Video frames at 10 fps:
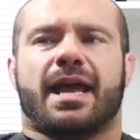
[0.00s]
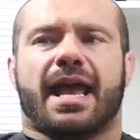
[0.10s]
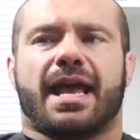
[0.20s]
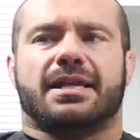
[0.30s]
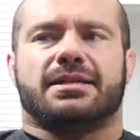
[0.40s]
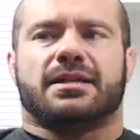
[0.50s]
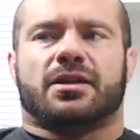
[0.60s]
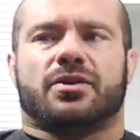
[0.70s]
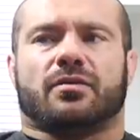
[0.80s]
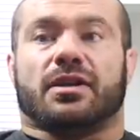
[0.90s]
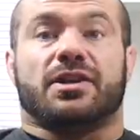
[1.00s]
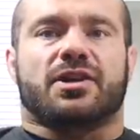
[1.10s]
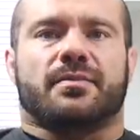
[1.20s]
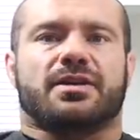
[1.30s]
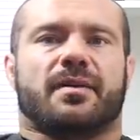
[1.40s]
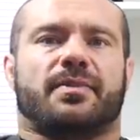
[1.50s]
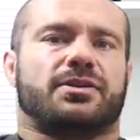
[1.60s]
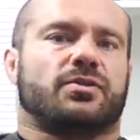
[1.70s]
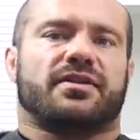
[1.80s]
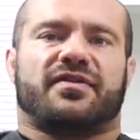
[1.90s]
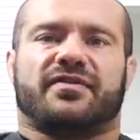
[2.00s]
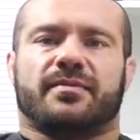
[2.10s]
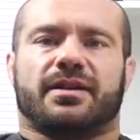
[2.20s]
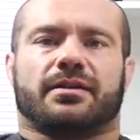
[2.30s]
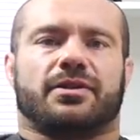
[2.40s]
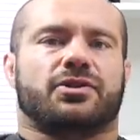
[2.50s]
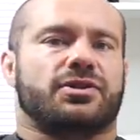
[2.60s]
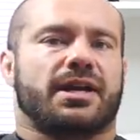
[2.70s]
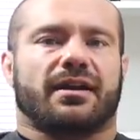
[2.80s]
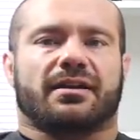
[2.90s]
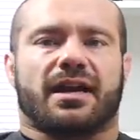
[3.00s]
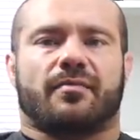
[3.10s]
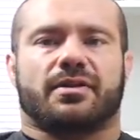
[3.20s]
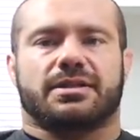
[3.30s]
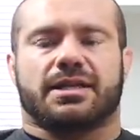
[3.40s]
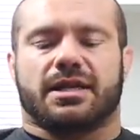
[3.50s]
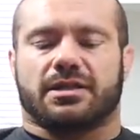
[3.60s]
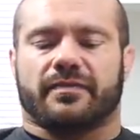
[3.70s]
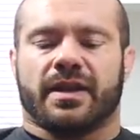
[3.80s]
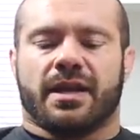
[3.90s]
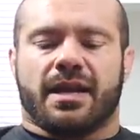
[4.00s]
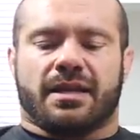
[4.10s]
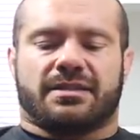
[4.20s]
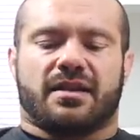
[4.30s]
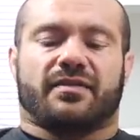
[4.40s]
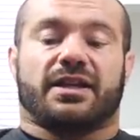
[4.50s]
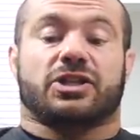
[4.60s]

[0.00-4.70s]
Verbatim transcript: and you know lunch comes up and it's only fifteen minute lunch because you got a client presentation. Instead of like